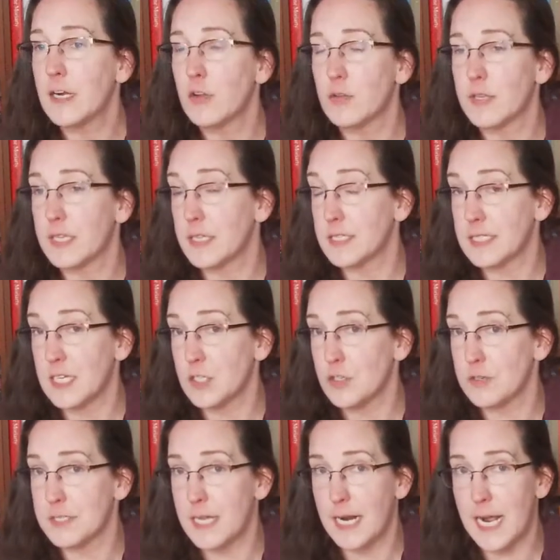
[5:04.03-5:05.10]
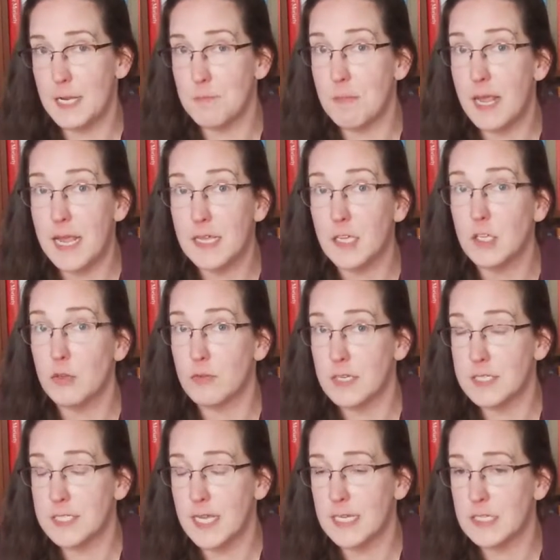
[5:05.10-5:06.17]
know that the tinctures that I make, you can
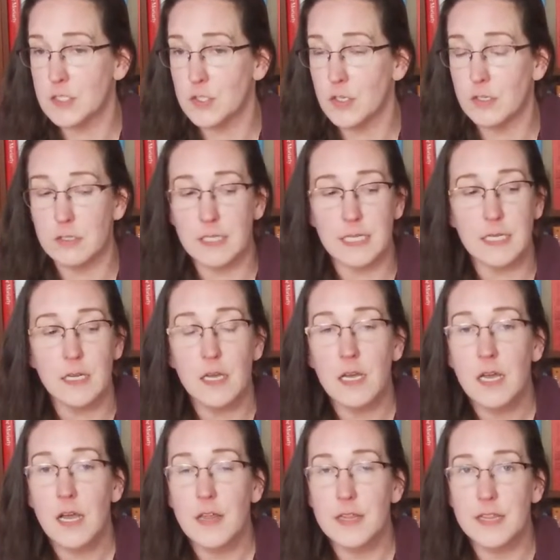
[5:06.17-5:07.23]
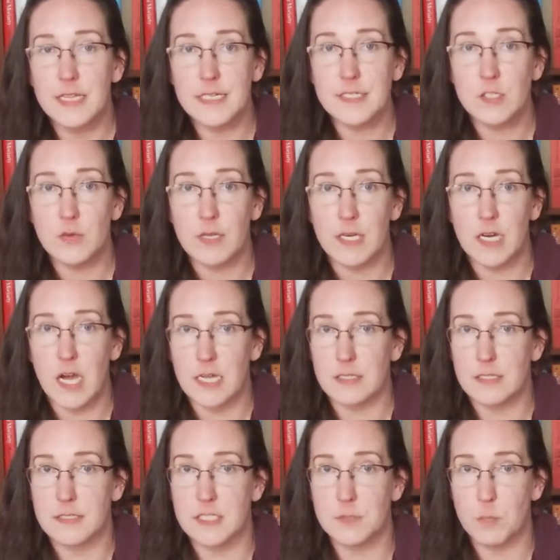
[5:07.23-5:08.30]
take internally. This you cannot.
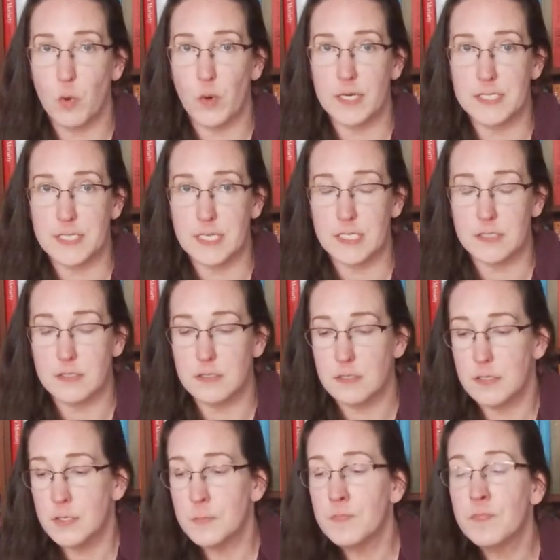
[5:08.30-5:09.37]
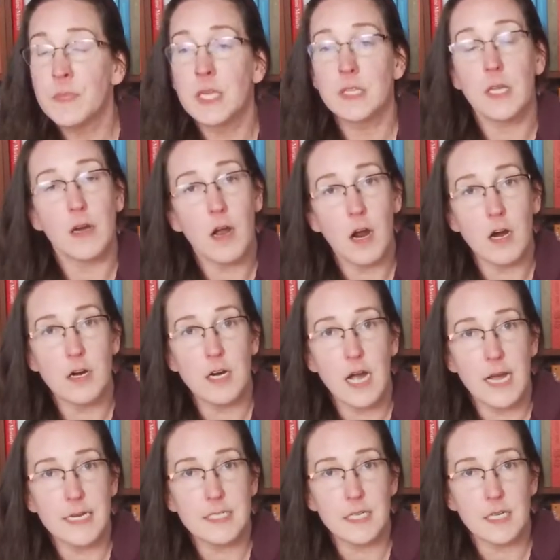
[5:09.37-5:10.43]
This is poisonous. There are
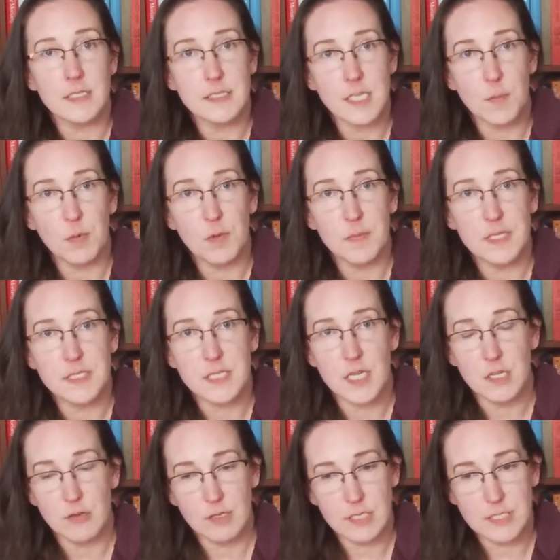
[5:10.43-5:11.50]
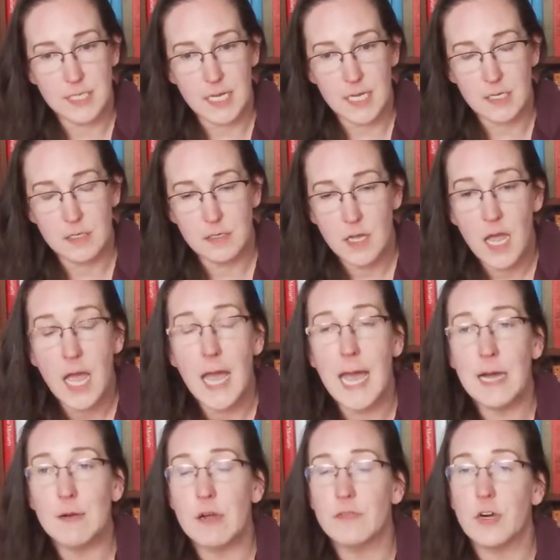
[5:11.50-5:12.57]
iodine supplements that you can take.
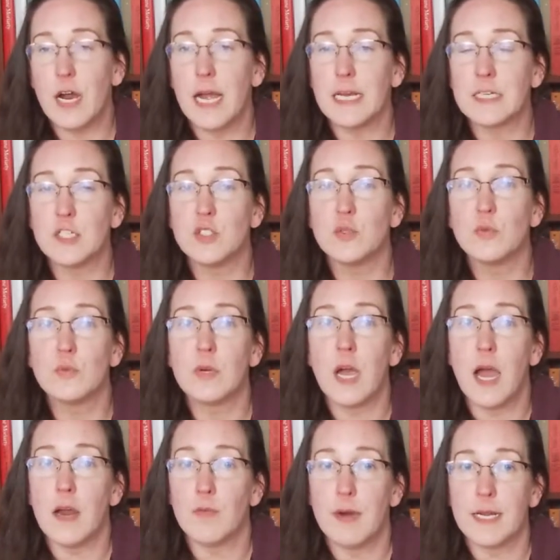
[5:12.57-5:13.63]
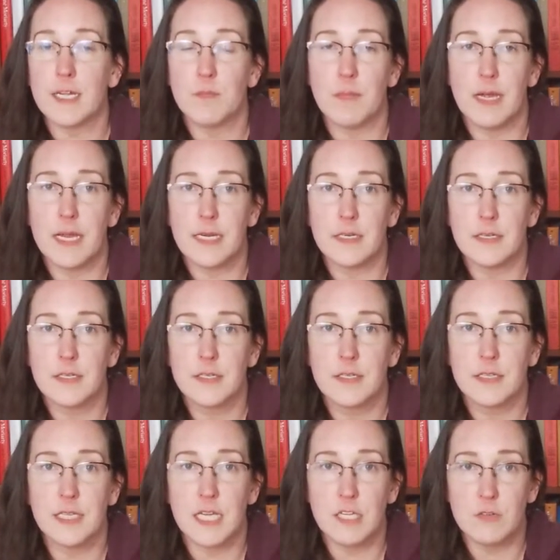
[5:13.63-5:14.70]
However, I do not recommend
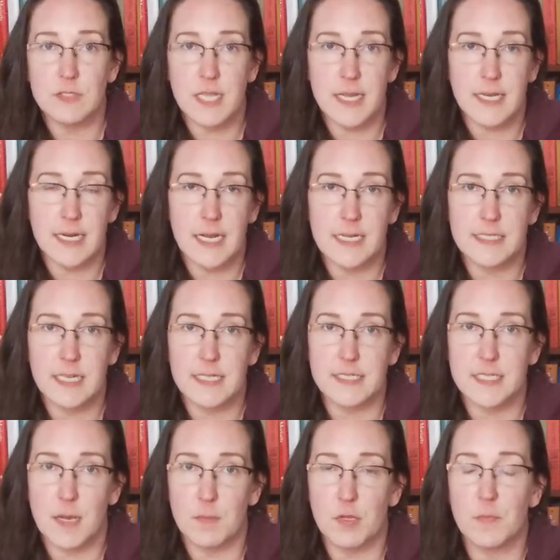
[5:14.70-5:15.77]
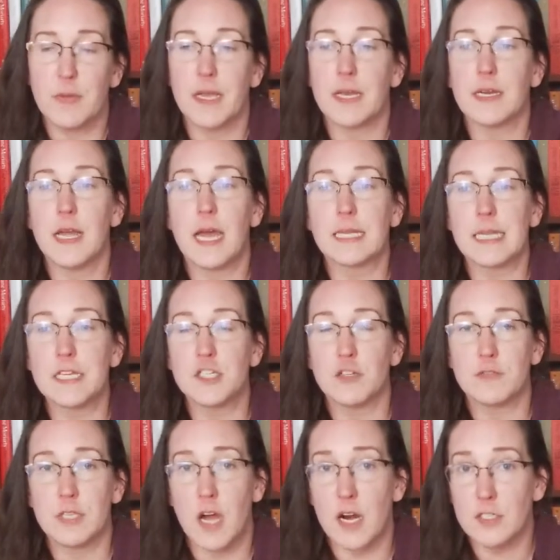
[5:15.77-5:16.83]
that you take an iodine supplement unless
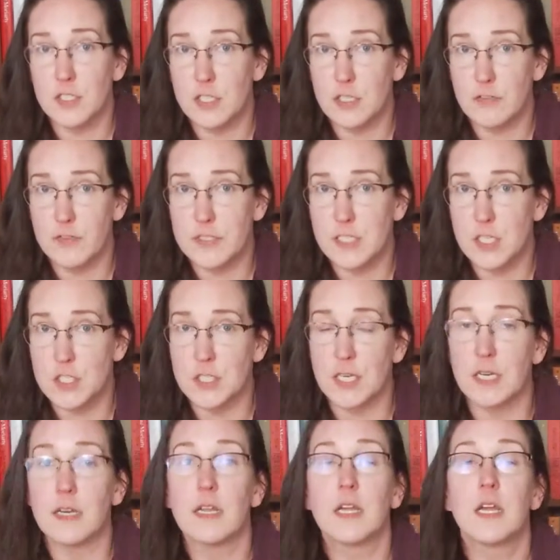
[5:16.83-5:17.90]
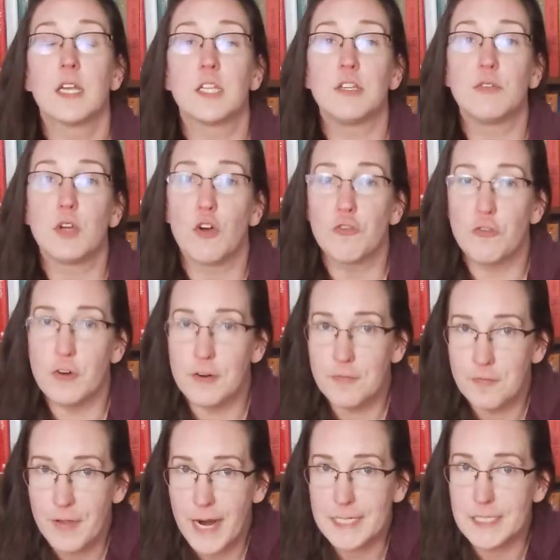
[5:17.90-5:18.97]
you've talked to your physician, you know for a
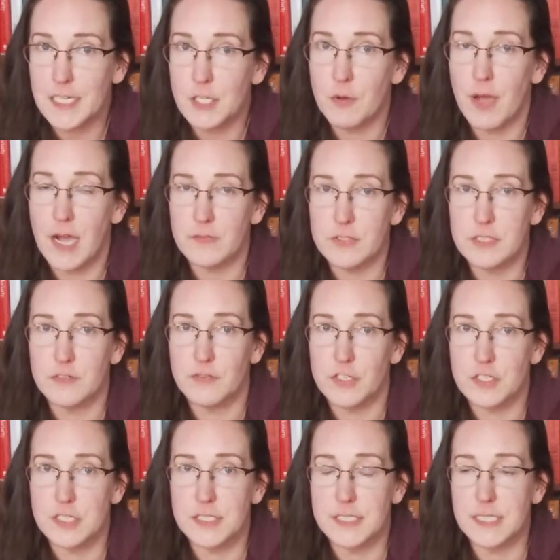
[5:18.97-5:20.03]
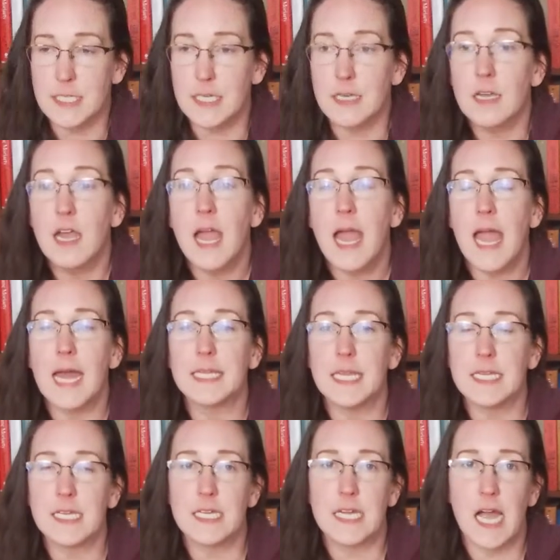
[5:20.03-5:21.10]
fact that you have a deficiency, and
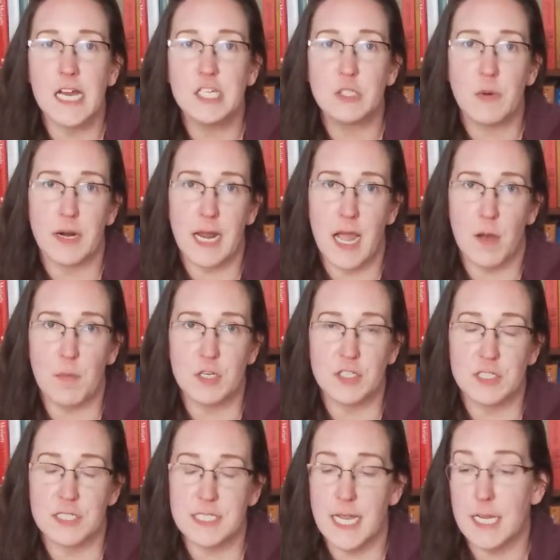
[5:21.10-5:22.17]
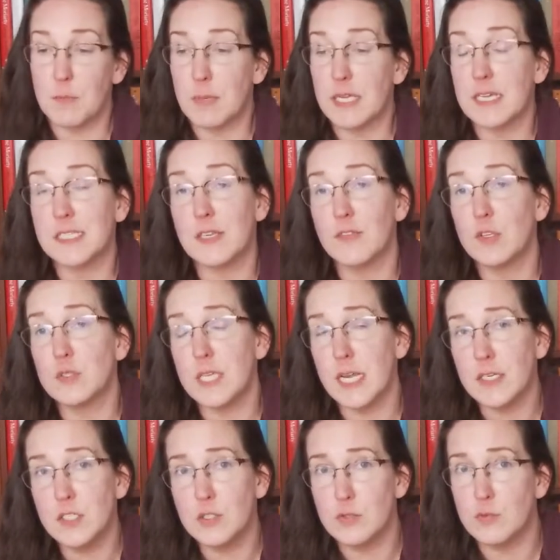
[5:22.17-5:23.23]
they can guide you on how much to take. Because if you
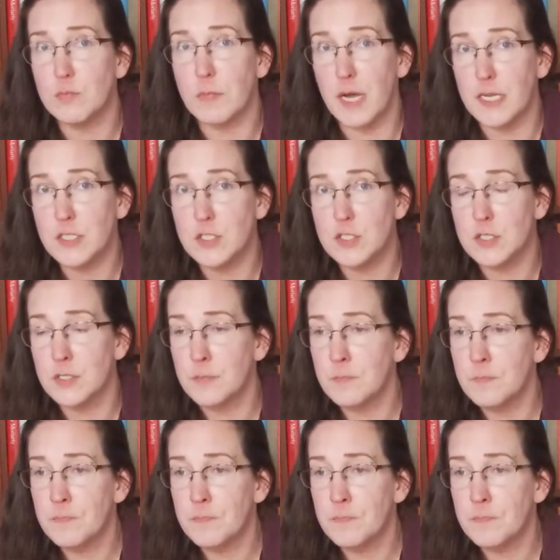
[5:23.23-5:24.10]
take too much,